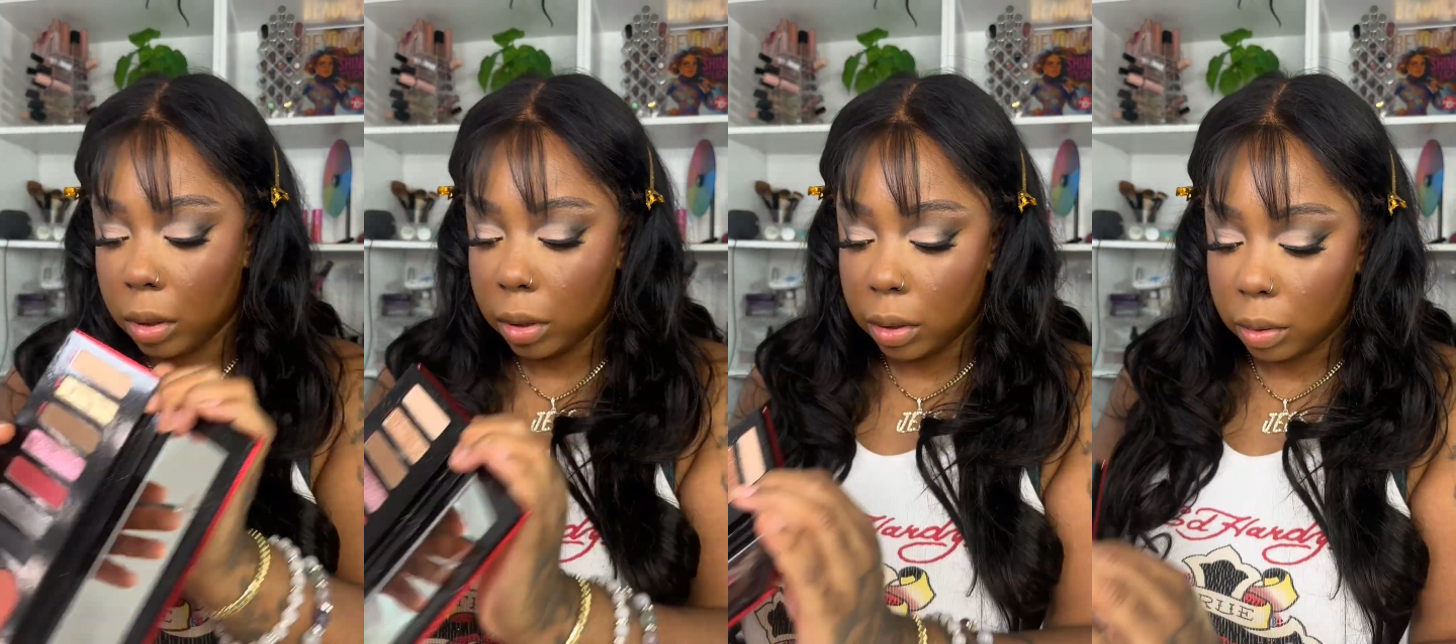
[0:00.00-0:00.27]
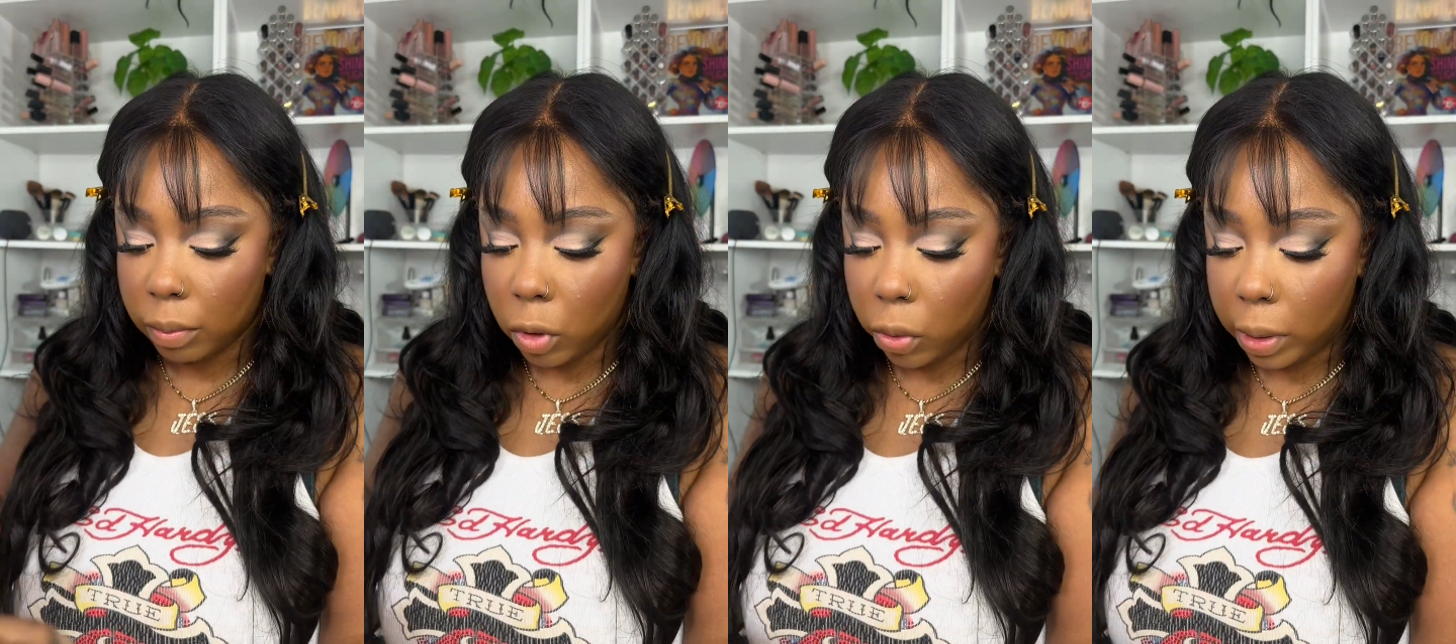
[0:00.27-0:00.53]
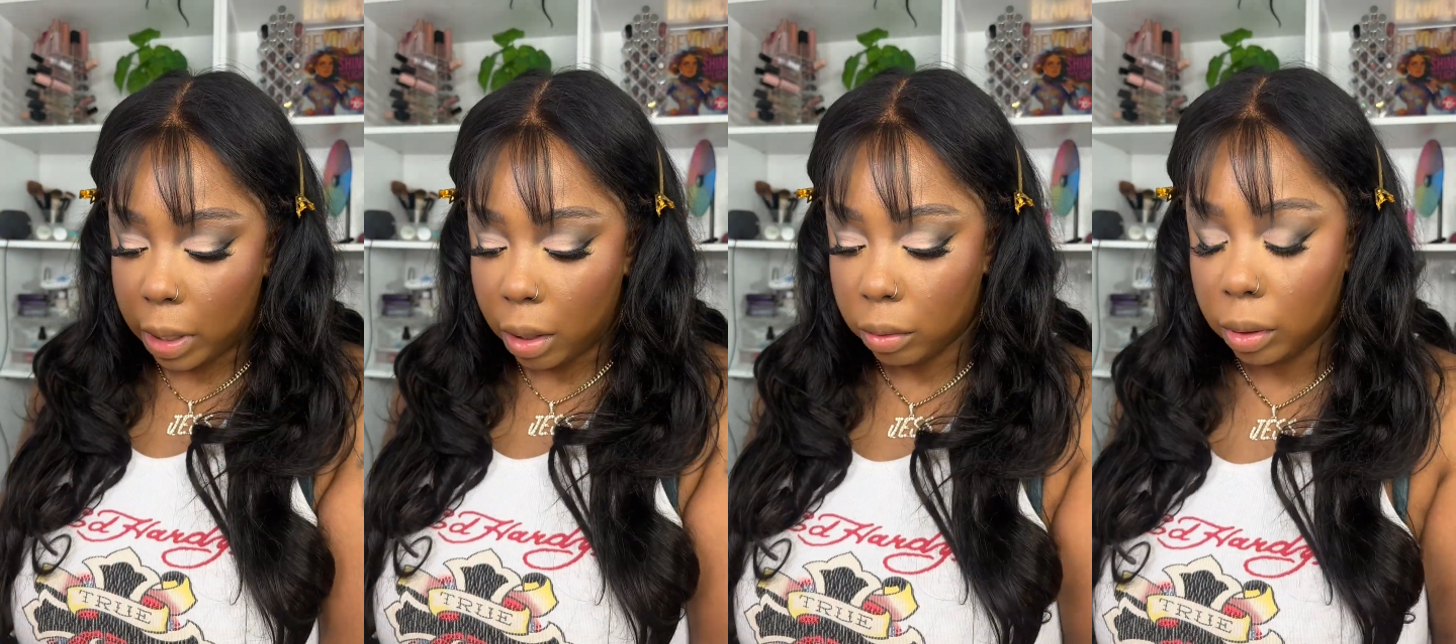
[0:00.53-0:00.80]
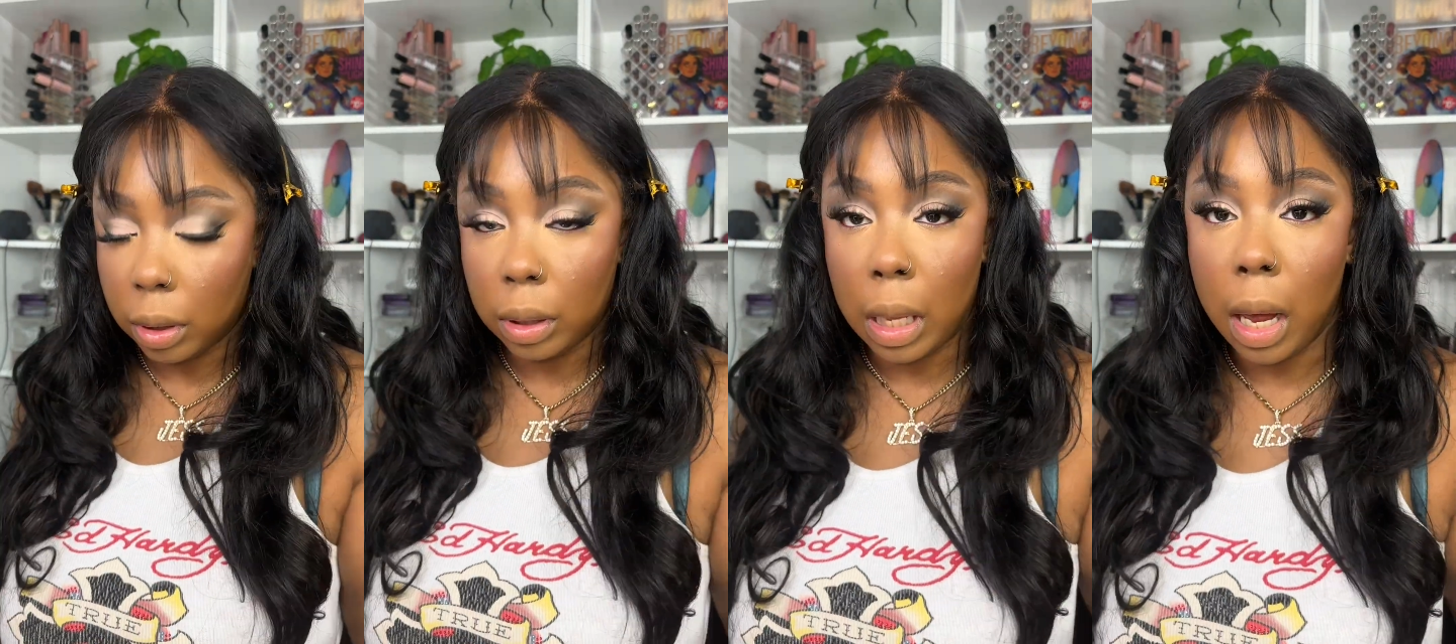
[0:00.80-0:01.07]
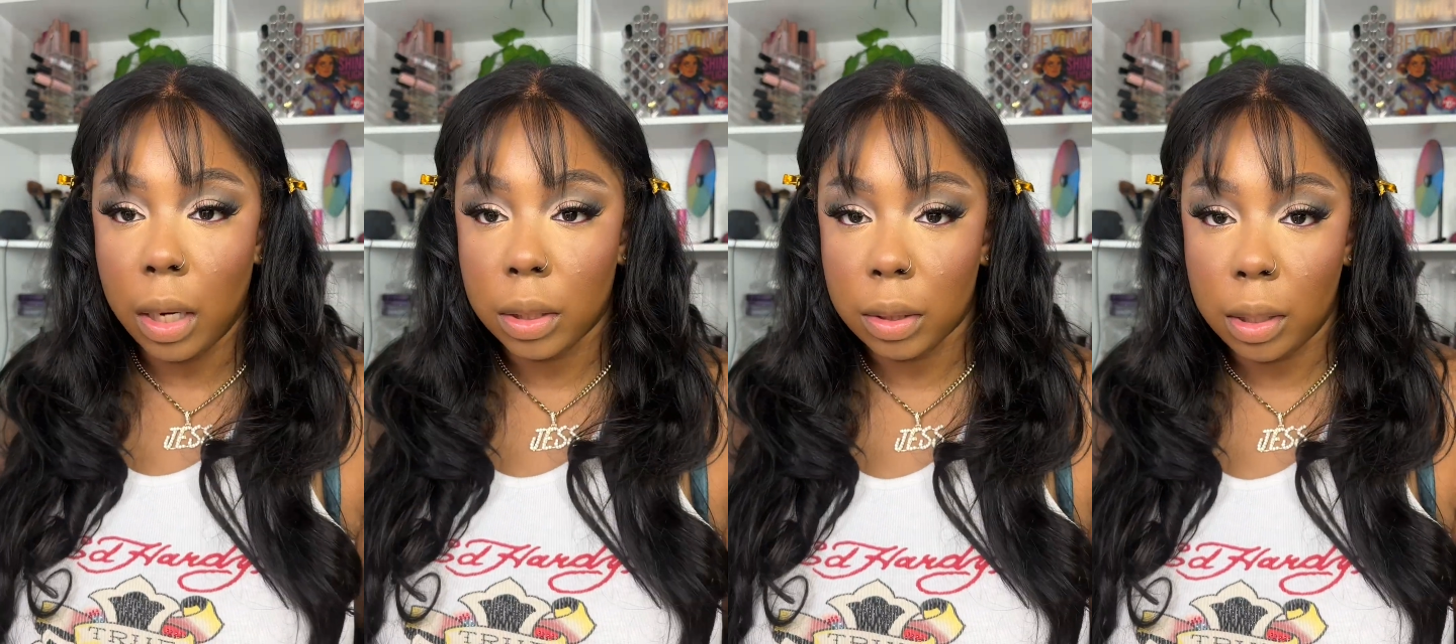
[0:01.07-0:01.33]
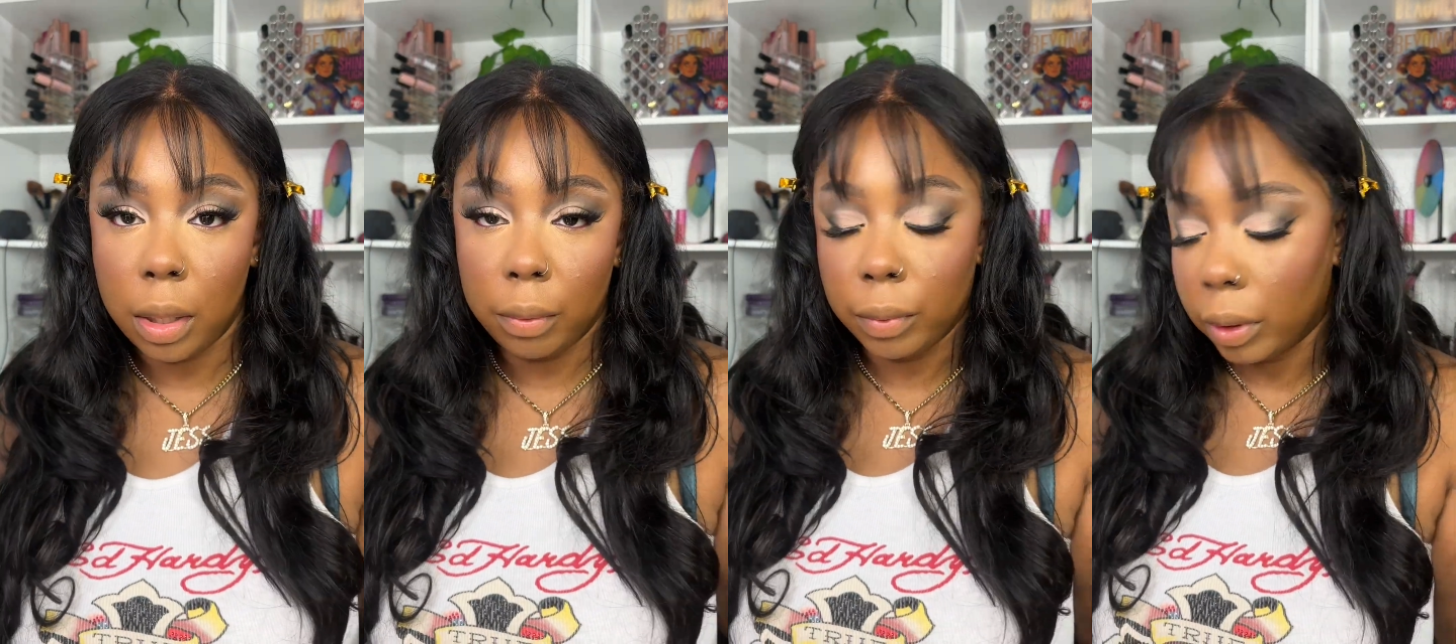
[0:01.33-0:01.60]
to smoke out the lash
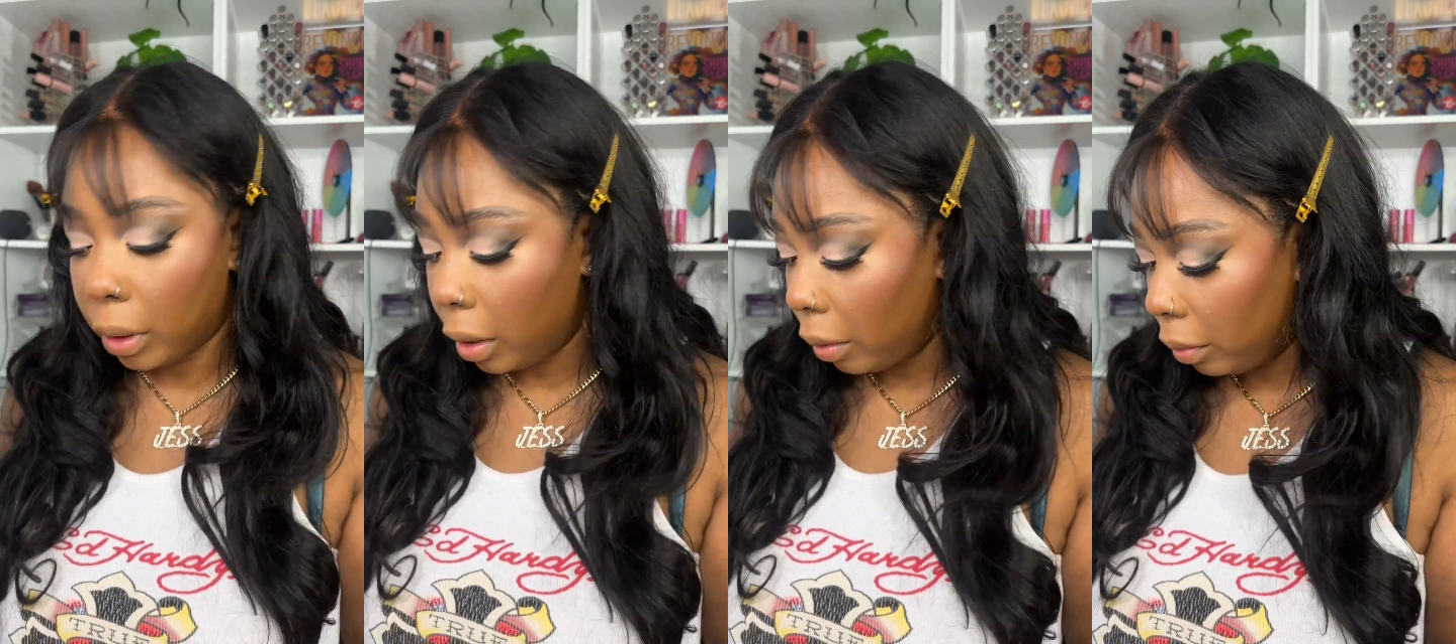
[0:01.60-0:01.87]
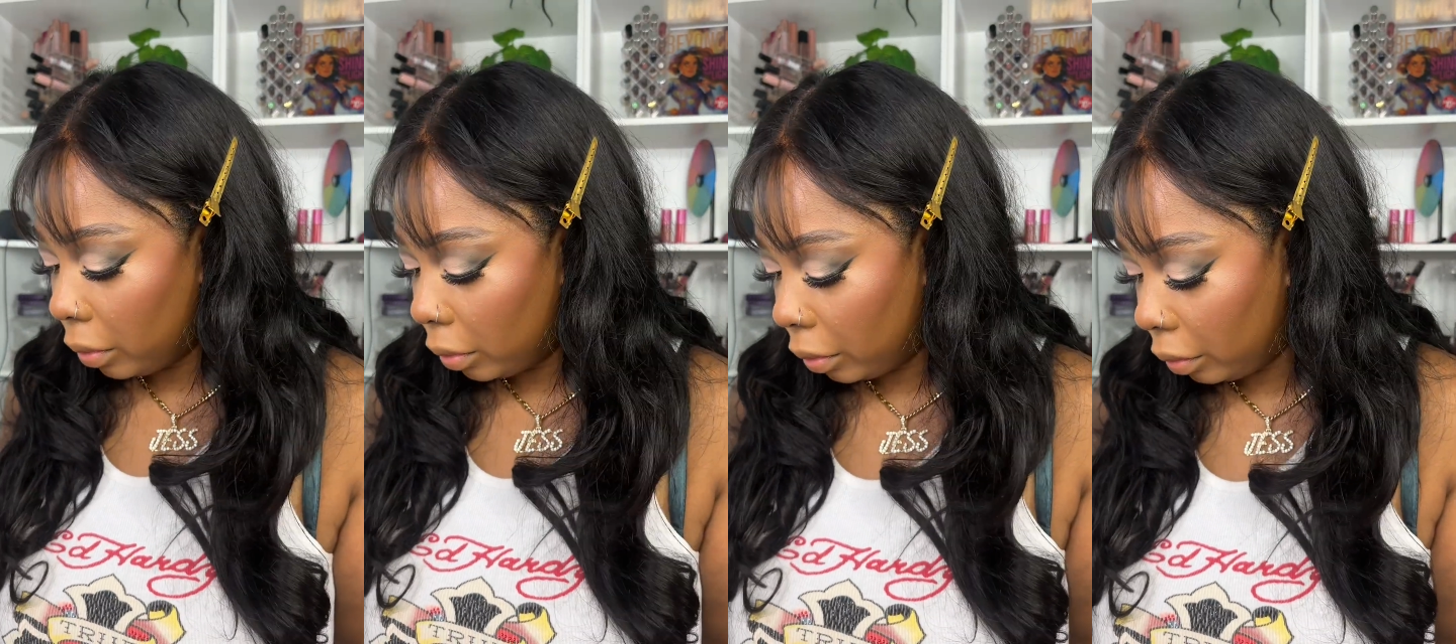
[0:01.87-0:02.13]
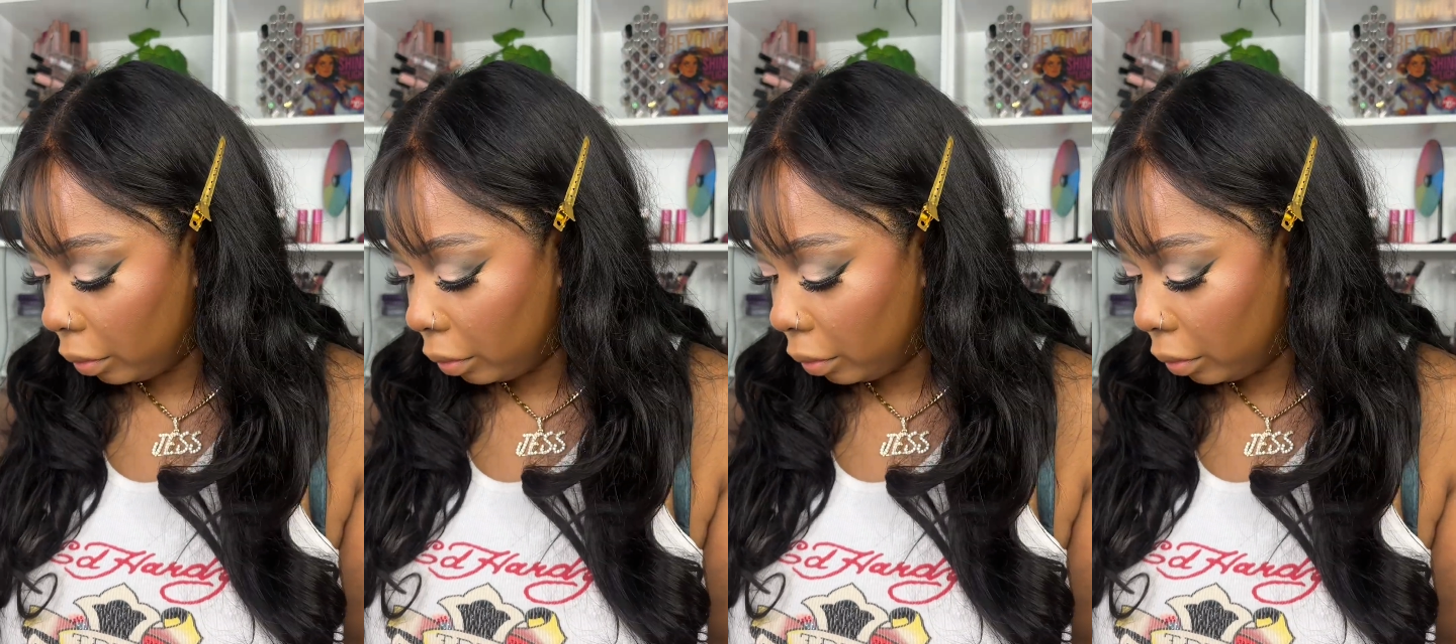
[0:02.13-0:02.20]
line with that one.